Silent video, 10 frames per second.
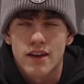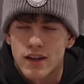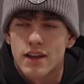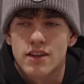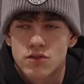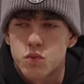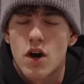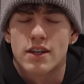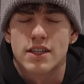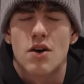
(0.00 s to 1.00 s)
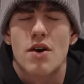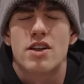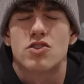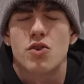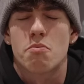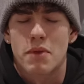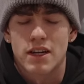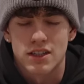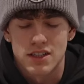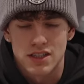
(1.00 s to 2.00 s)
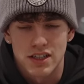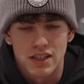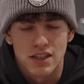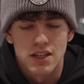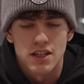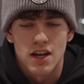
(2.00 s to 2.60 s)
it has worked out tremendously.